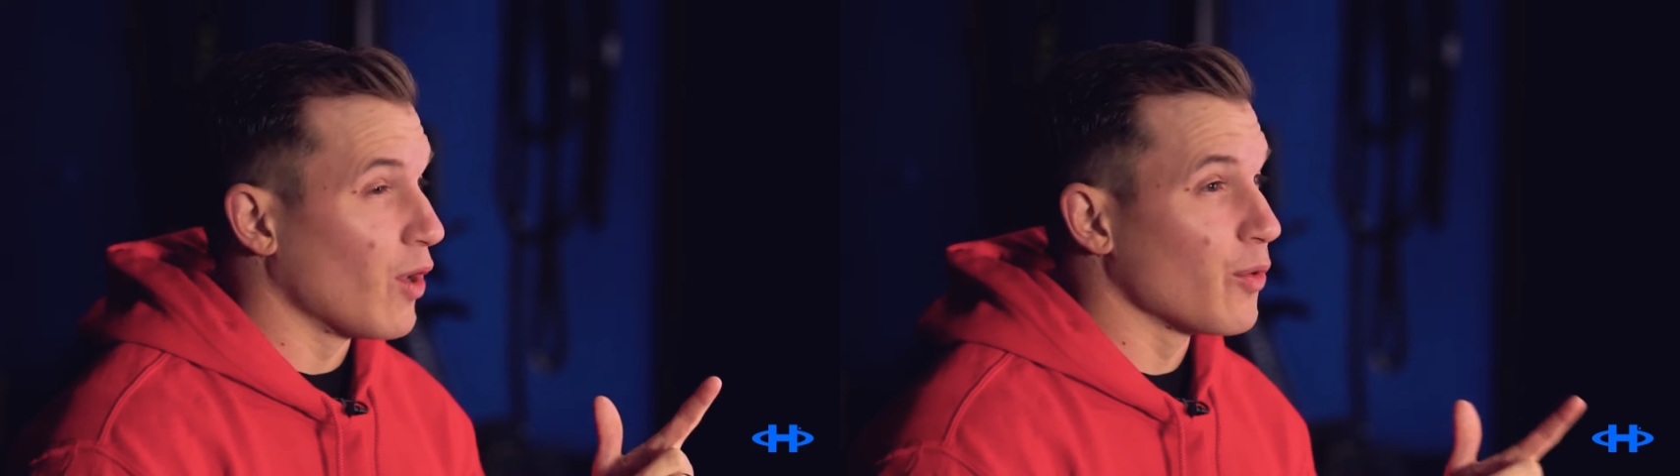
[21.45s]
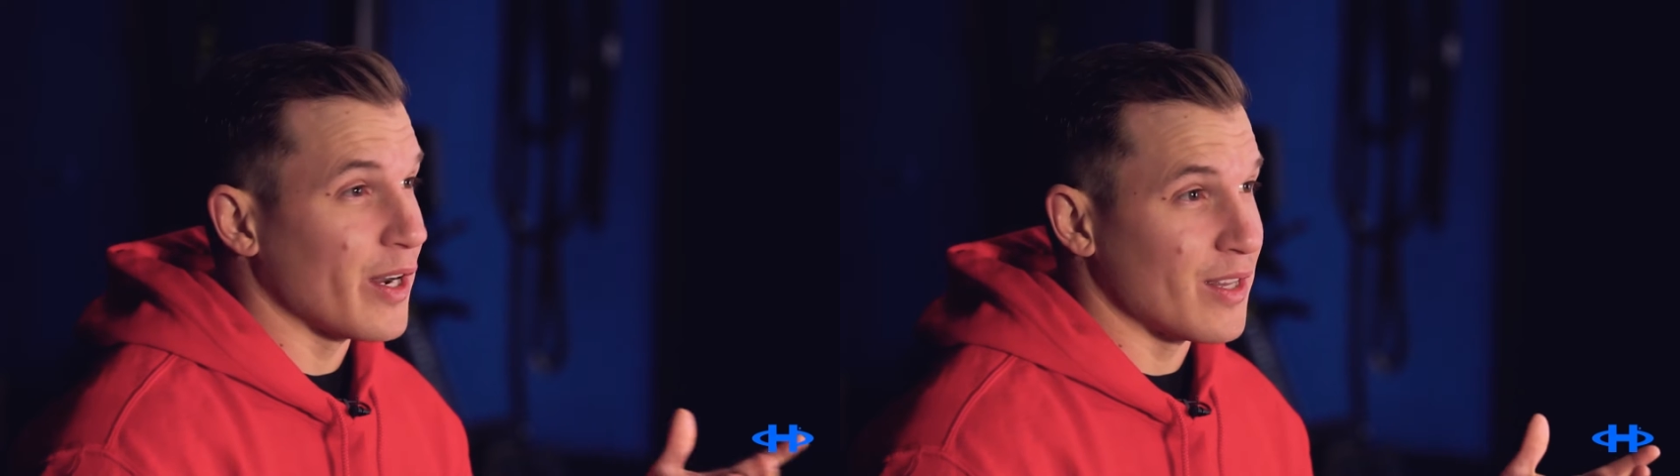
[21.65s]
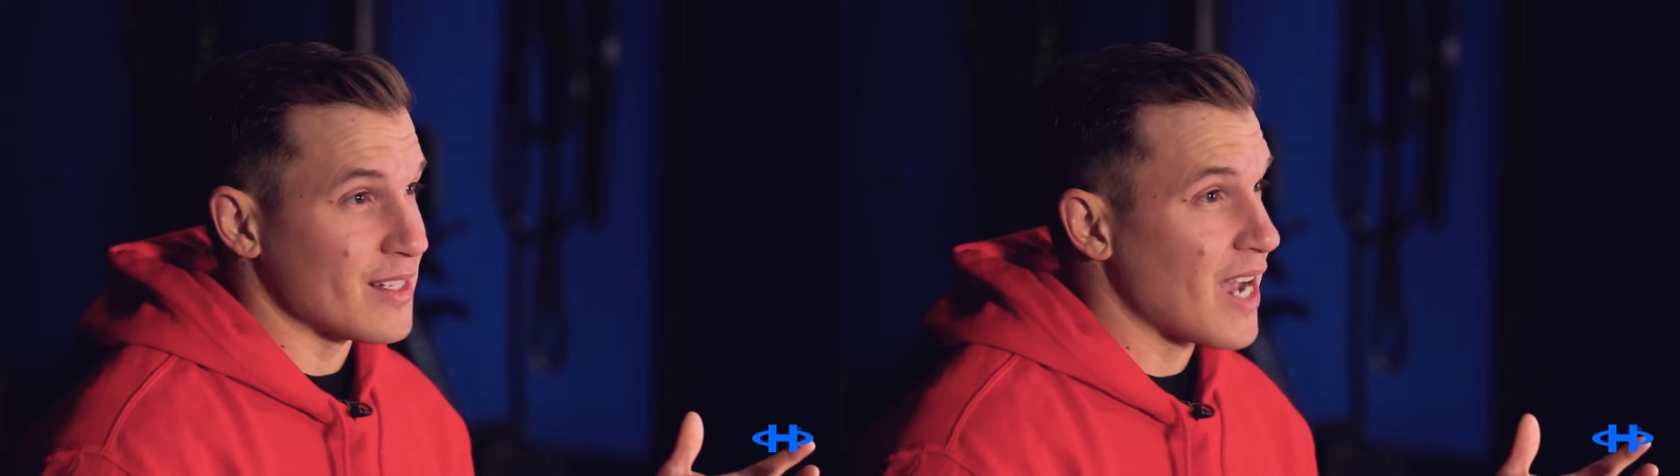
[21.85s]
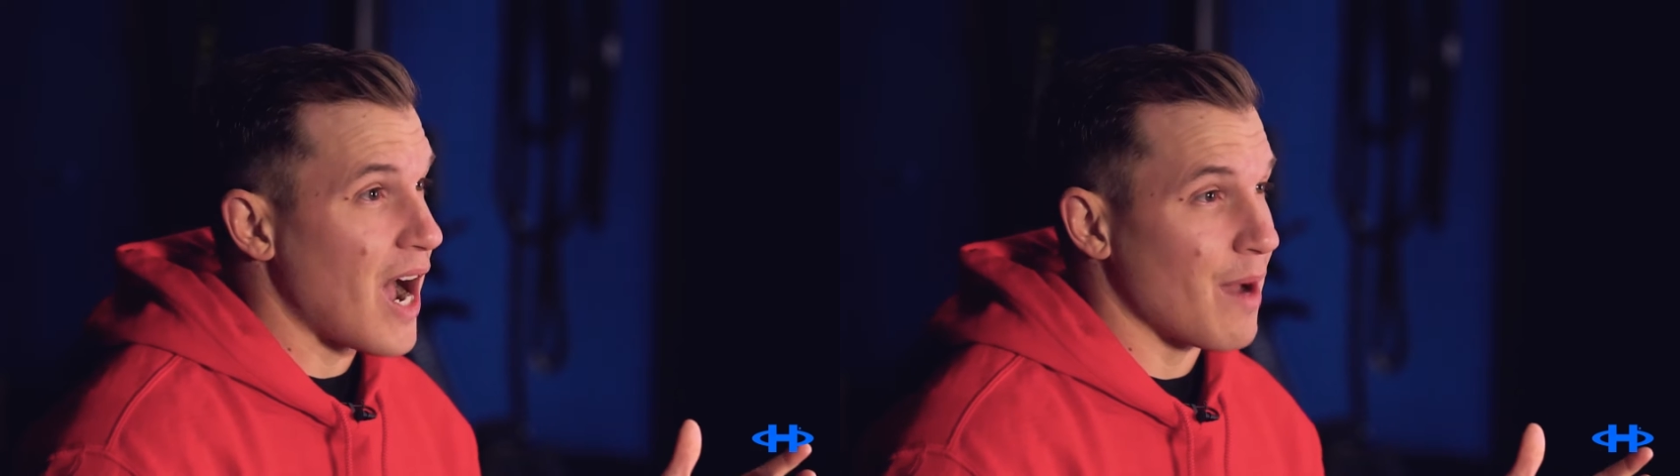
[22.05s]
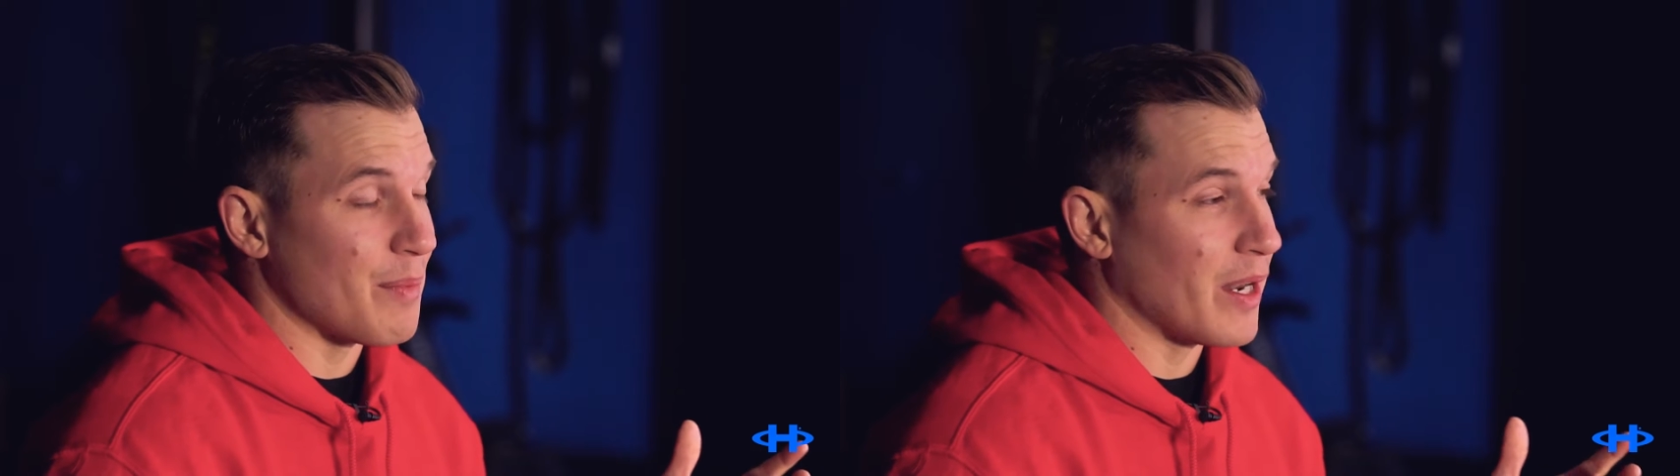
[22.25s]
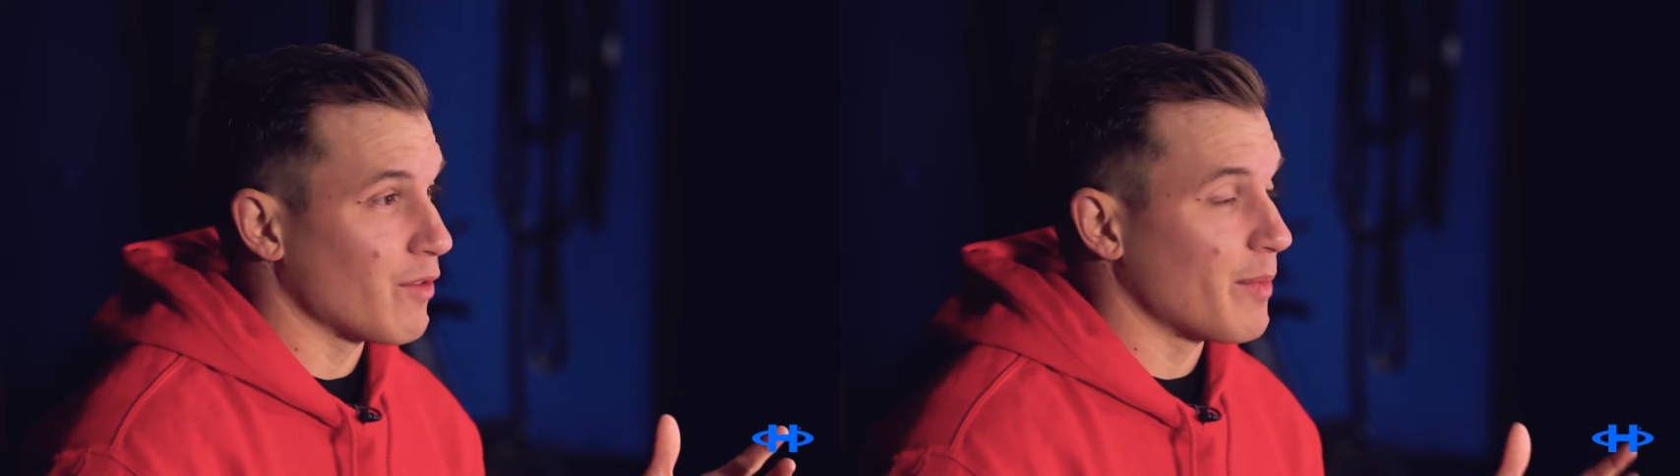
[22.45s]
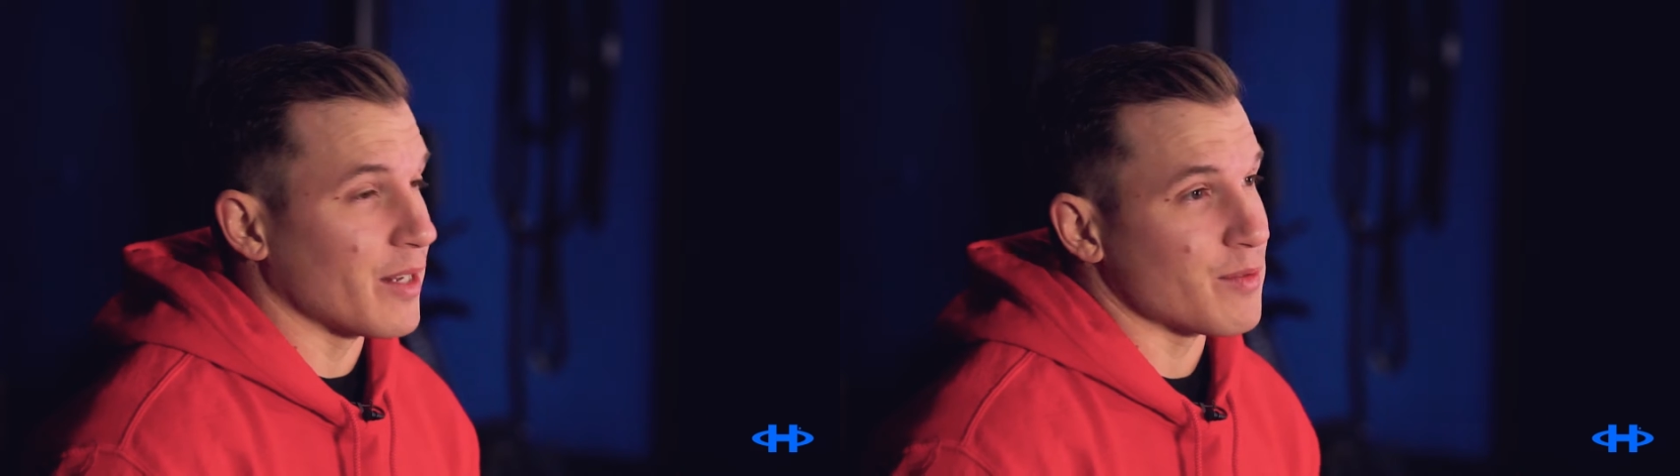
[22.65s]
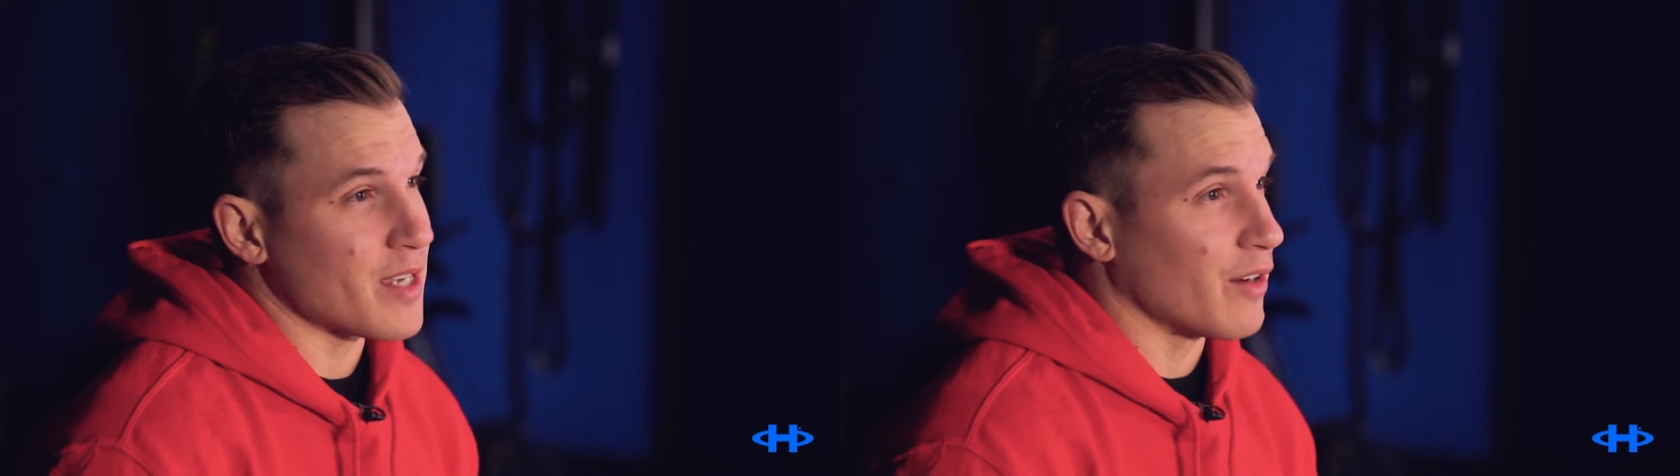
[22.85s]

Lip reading: all the way to the top and everybody was